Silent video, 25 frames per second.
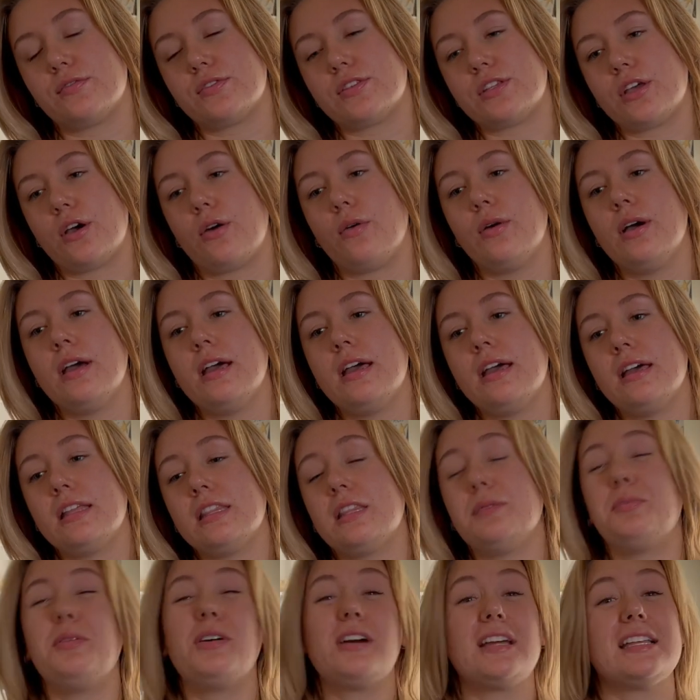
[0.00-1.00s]
So
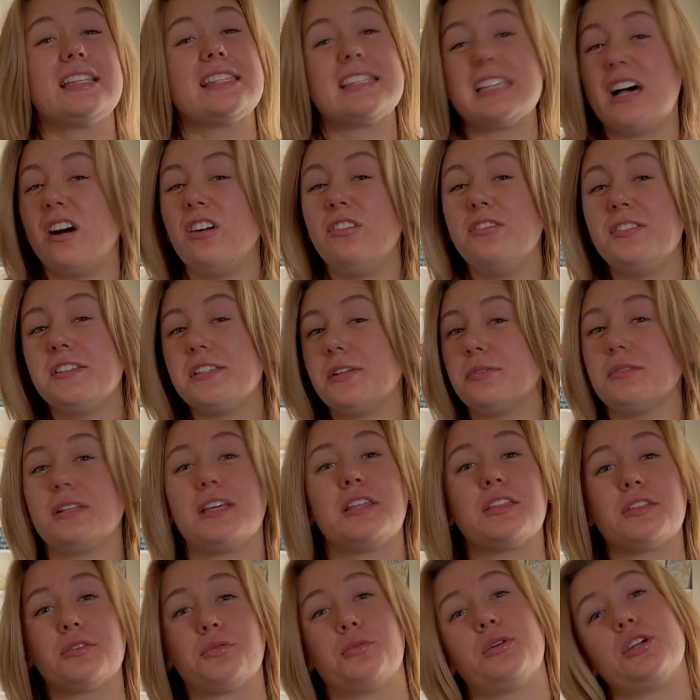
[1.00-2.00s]
the book itself is only
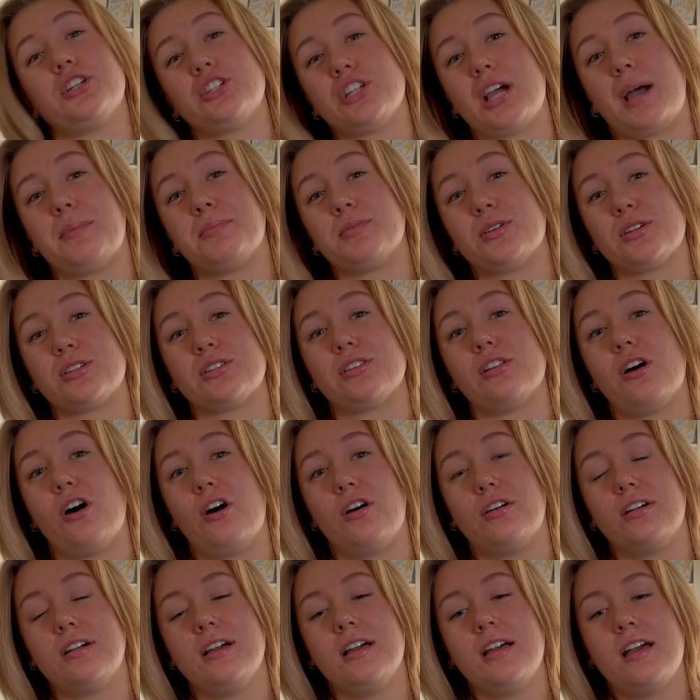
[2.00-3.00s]
3 chapters
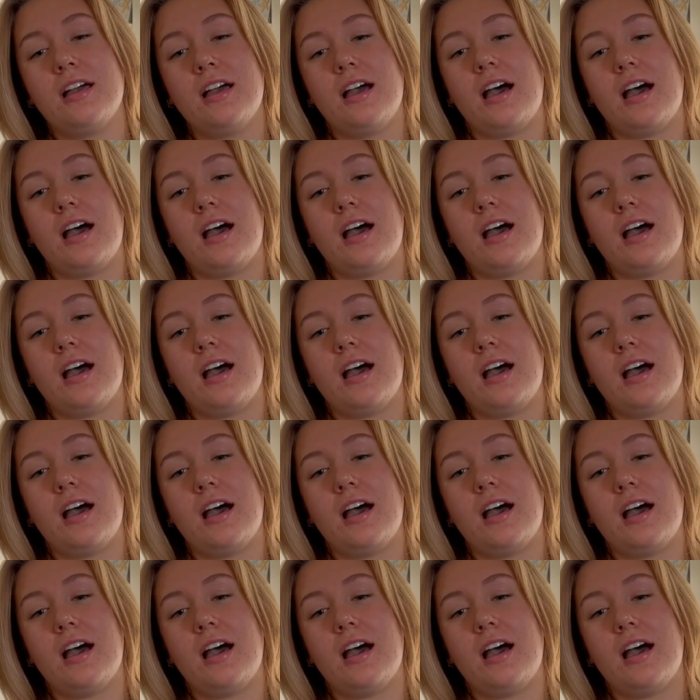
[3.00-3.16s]
long.